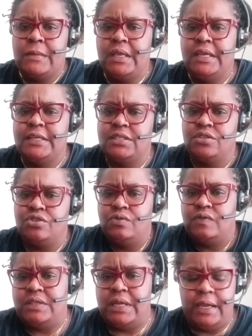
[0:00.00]
It is a
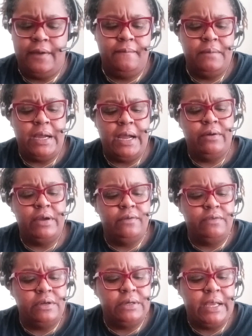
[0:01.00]
truth to that. But
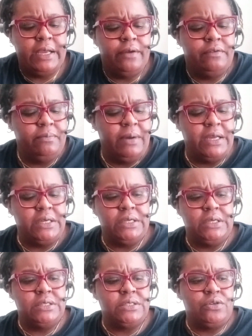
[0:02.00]
however, not
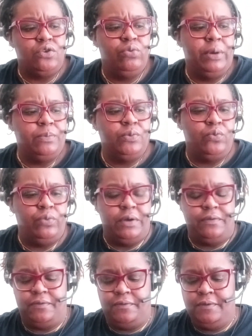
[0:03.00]
everybody is equipped
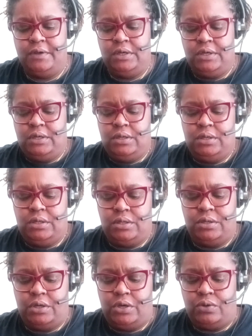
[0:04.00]
with,
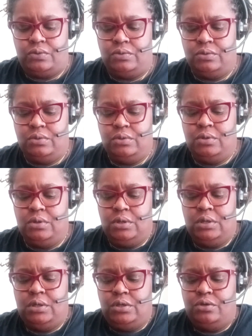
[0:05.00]
you
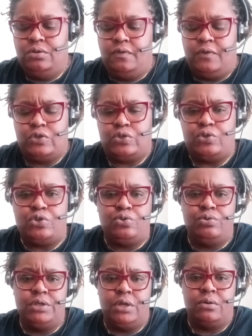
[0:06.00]
know, Universal
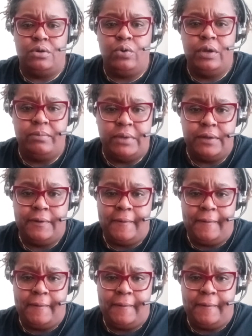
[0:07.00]
Studio equipment.